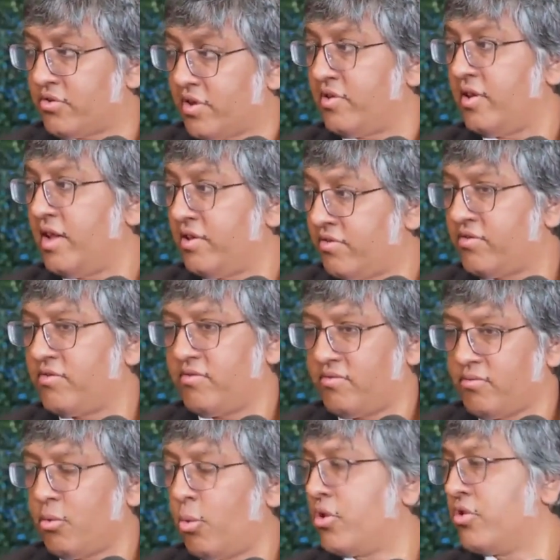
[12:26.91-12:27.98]
because
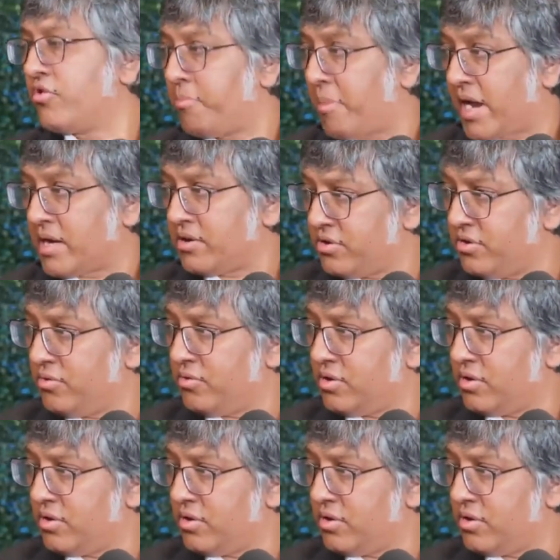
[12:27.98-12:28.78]
it's orders of magnitude.